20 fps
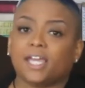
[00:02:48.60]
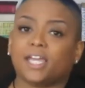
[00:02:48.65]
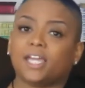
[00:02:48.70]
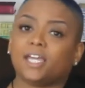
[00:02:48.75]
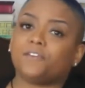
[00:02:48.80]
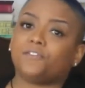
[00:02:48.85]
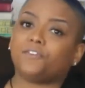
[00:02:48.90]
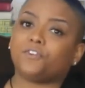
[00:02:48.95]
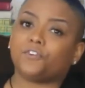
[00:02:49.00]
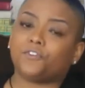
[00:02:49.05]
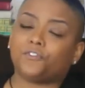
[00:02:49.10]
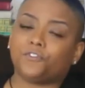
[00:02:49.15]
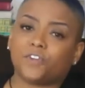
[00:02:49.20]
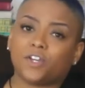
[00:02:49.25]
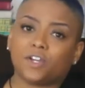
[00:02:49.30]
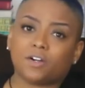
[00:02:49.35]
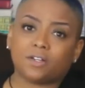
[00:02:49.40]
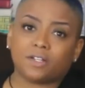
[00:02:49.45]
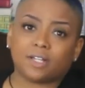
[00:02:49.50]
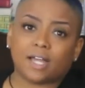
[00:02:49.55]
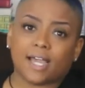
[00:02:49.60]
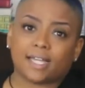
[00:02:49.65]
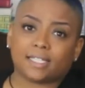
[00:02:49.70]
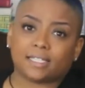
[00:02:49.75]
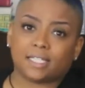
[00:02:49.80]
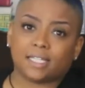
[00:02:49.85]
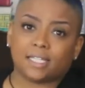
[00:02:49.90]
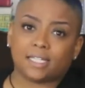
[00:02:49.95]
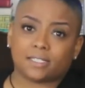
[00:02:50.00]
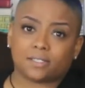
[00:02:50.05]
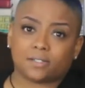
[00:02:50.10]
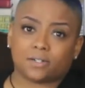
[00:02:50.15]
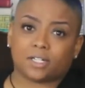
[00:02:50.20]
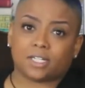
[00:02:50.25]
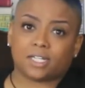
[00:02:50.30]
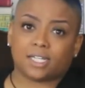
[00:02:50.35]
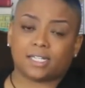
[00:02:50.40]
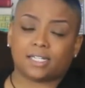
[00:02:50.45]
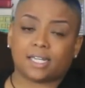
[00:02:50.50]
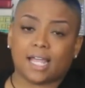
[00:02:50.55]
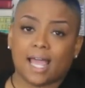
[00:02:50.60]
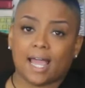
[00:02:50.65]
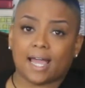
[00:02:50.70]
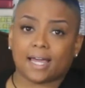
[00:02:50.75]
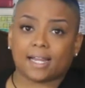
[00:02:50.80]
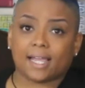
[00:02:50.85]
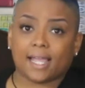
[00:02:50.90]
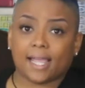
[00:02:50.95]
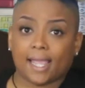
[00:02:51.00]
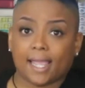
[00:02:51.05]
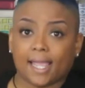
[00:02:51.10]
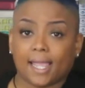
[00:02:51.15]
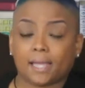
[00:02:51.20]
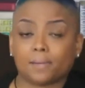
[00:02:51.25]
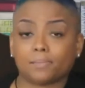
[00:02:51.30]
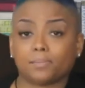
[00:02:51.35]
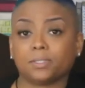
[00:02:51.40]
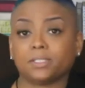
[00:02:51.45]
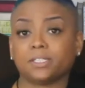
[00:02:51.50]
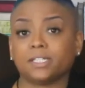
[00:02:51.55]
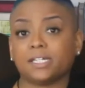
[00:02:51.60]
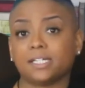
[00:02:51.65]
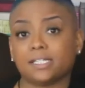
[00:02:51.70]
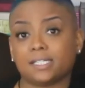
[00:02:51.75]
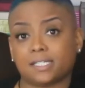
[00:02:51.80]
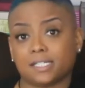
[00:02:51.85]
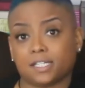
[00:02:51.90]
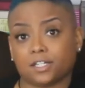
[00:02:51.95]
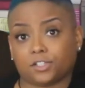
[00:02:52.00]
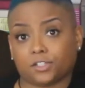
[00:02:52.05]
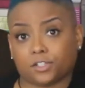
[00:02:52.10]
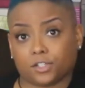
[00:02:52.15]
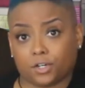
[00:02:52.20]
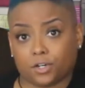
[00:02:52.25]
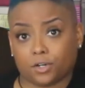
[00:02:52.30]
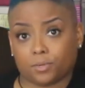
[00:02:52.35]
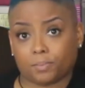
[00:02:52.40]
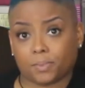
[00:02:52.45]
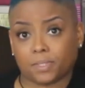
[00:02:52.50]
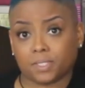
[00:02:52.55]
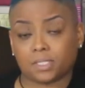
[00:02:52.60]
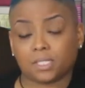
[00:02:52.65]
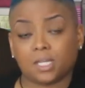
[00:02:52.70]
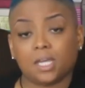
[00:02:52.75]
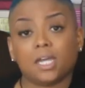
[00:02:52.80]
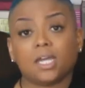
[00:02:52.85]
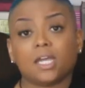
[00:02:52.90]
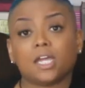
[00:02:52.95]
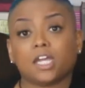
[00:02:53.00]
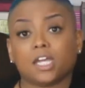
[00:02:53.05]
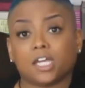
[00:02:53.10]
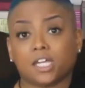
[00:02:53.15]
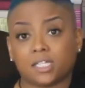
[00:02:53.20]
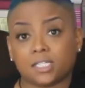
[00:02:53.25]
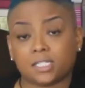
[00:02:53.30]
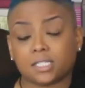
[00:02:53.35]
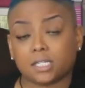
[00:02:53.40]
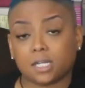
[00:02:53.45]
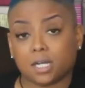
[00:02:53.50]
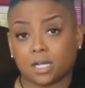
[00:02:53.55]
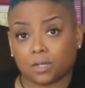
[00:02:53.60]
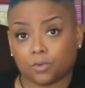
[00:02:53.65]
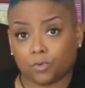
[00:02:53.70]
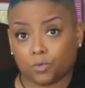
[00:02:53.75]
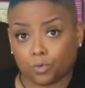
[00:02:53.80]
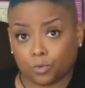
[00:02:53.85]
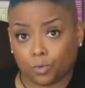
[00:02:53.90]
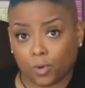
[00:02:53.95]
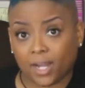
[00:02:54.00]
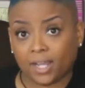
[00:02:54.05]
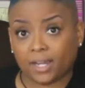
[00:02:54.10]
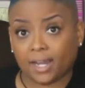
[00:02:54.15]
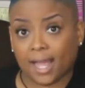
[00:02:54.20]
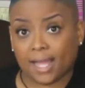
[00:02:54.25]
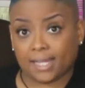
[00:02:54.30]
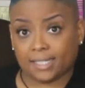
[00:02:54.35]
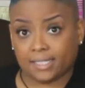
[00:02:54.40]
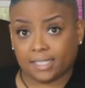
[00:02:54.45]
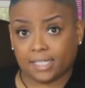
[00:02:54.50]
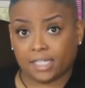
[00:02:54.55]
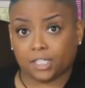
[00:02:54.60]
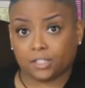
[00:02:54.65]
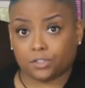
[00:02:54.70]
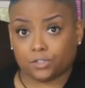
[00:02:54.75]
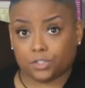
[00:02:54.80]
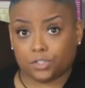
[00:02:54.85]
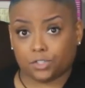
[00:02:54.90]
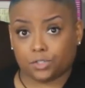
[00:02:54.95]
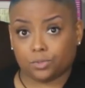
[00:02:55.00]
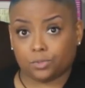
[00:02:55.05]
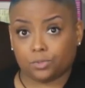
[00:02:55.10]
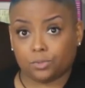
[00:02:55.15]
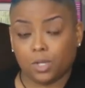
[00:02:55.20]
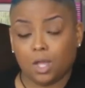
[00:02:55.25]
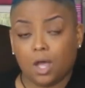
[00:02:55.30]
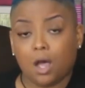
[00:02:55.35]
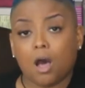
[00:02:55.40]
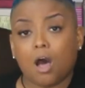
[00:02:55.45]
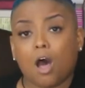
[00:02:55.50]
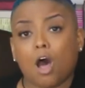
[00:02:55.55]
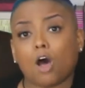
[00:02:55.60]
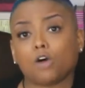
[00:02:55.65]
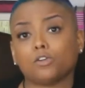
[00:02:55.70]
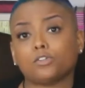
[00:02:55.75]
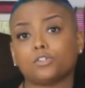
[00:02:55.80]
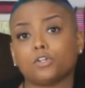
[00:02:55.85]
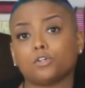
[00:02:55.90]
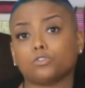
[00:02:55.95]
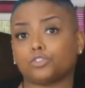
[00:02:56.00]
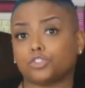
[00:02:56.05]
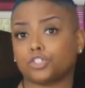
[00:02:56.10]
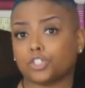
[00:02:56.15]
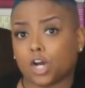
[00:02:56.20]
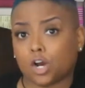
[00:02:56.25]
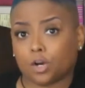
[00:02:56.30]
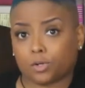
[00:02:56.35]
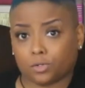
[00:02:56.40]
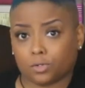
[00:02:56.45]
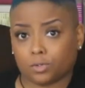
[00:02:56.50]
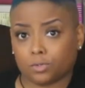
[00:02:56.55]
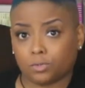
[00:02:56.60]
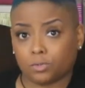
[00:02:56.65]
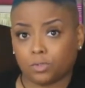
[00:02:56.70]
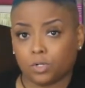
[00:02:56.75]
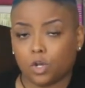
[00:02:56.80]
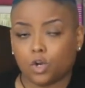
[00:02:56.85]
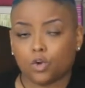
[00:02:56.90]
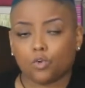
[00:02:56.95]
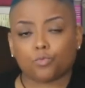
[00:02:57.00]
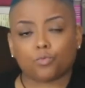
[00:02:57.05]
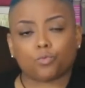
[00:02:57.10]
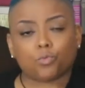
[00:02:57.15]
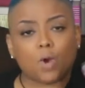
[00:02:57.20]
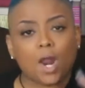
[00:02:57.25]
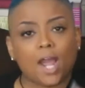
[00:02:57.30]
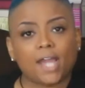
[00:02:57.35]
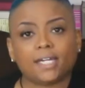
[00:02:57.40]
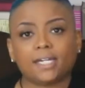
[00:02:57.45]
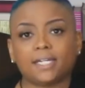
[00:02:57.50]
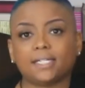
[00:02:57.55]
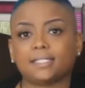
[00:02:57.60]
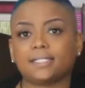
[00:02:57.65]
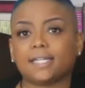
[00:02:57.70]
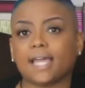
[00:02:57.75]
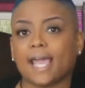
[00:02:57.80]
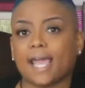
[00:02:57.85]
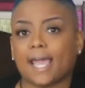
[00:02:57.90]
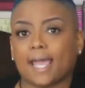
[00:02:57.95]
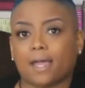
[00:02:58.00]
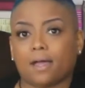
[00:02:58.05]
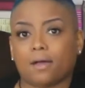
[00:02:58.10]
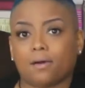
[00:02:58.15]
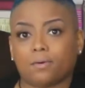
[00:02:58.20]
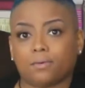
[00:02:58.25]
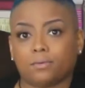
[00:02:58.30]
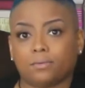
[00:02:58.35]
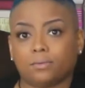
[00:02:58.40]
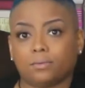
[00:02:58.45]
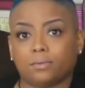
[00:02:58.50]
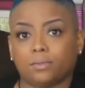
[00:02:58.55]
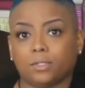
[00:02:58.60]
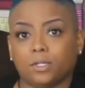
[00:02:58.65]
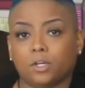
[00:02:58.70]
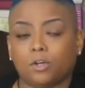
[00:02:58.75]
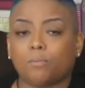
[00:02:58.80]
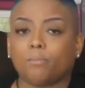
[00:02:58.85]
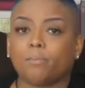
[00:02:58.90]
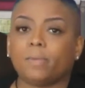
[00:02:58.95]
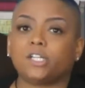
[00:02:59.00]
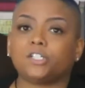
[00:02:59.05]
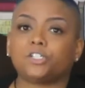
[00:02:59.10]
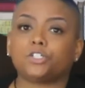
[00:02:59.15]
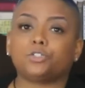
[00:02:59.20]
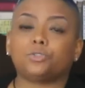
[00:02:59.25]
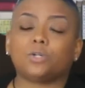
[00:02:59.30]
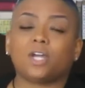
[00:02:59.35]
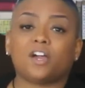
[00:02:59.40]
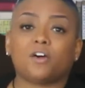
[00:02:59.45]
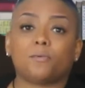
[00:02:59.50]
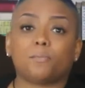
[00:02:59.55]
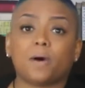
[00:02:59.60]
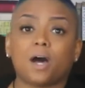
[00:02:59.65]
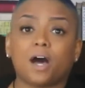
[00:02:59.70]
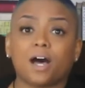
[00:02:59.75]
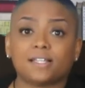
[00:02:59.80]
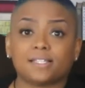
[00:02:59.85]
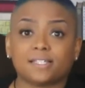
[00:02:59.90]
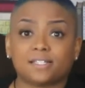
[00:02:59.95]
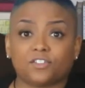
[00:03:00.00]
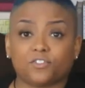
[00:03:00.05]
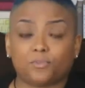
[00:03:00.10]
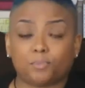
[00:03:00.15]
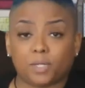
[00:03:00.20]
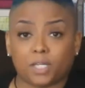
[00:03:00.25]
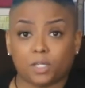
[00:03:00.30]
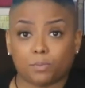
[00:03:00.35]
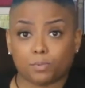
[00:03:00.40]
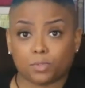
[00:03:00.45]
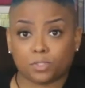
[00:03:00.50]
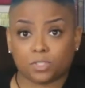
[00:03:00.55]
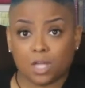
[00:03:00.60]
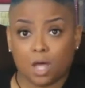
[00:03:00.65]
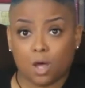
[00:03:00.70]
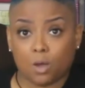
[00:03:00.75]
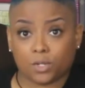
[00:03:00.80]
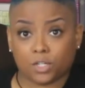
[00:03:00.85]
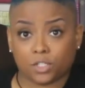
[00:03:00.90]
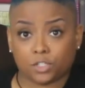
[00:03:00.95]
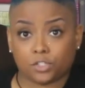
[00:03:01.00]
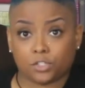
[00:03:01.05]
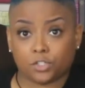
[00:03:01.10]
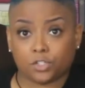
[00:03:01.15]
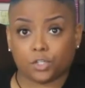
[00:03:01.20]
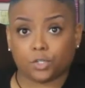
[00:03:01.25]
If you feel like things are getting out of hand, please see a therapist. It's a great idea too. Also journal. Write it down. Make sure you have positive people talking to